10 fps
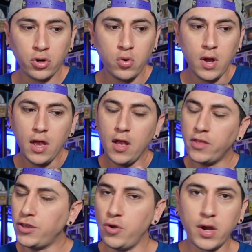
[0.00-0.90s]
Two,
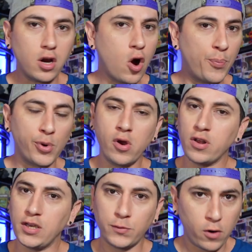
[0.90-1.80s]
you can go
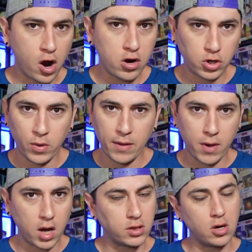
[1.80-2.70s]
pre-order these for 120
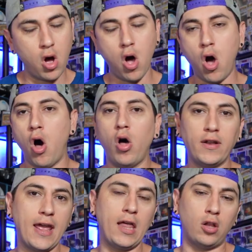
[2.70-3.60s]
bucks all
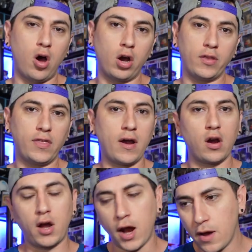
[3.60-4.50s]
day long. They're
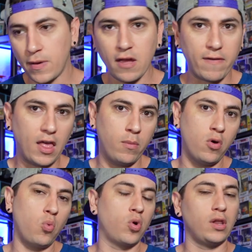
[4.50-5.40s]
gonna be
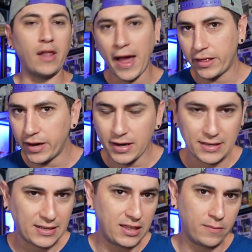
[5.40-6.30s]
available. We're likely gonna
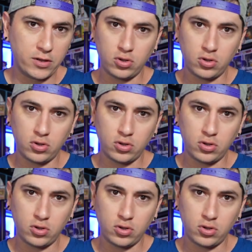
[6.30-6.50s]
see them in